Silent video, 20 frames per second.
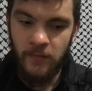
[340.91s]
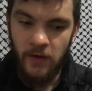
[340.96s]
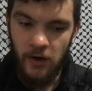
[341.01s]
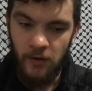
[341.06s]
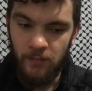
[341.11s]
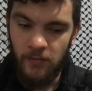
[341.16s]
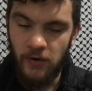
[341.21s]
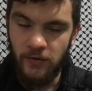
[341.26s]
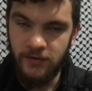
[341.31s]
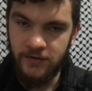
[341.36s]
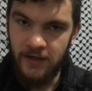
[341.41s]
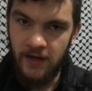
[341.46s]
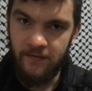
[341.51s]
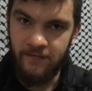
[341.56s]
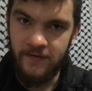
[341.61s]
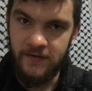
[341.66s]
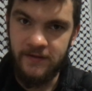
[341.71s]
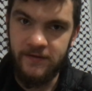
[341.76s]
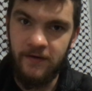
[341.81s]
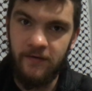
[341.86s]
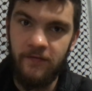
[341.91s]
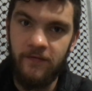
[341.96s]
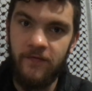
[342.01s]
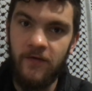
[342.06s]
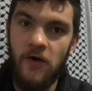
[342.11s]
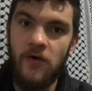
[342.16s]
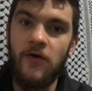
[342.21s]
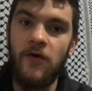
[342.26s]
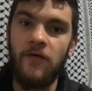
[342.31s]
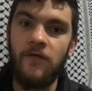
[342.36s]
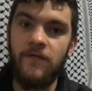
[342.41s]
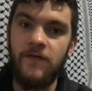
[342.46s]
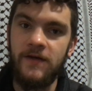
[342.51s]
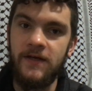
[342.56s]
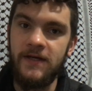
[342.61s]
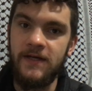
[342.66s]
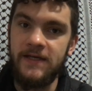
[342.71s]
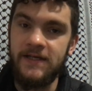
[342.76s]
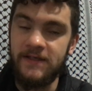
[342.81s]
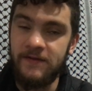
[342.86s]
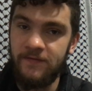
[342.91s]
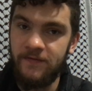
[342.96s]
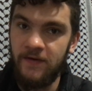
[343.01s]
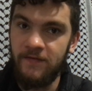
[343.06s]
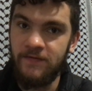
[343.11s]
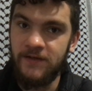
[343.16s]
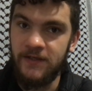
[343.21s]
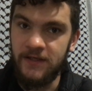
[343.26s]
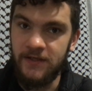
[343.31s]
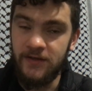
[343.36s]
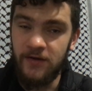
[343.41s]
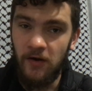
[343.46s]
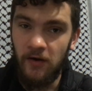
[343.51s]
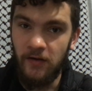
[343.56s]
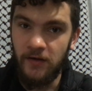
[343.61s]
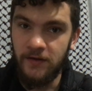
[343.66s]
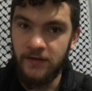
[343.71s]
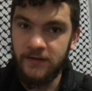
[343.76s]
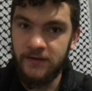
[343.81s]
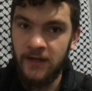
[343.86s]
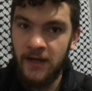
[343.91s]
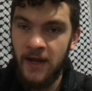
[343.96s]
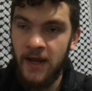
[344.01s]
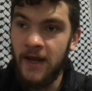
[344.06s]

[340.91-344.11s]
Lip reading: or post office photo fee is $15.